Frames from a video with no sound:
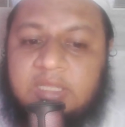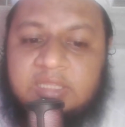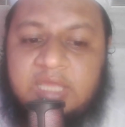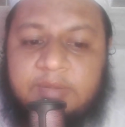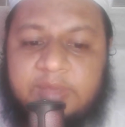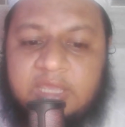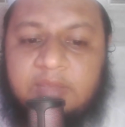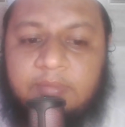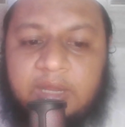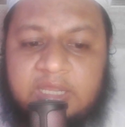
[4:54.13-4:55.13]
They are
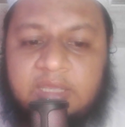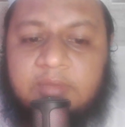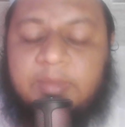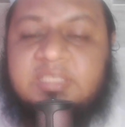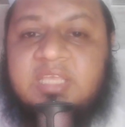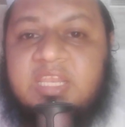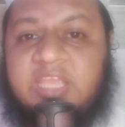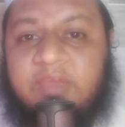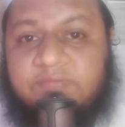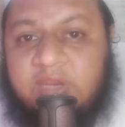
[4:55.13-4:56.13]
making money by
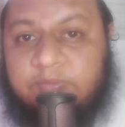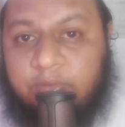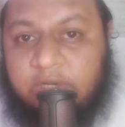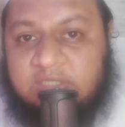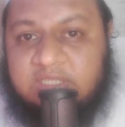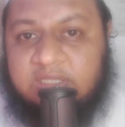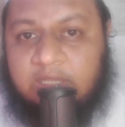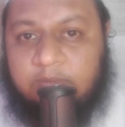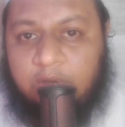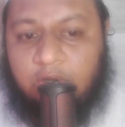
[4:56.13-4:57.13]
selling affiliate products in
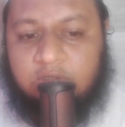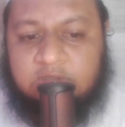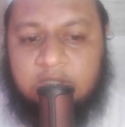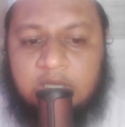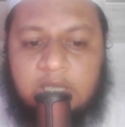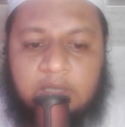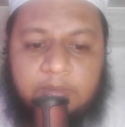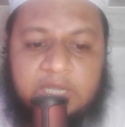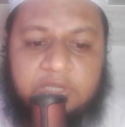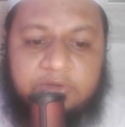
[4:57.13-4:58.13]
their blogs,
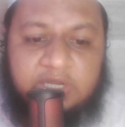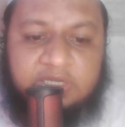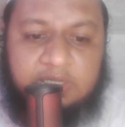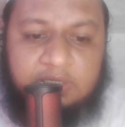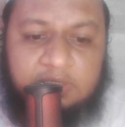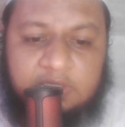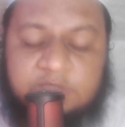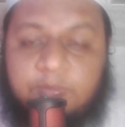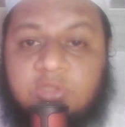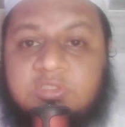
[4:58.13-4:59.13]
by creating
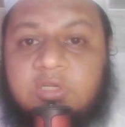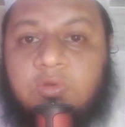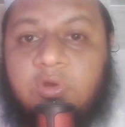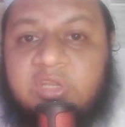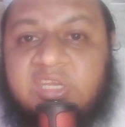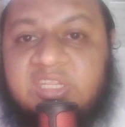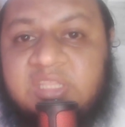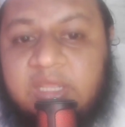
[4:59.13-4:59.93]
sponsored content in their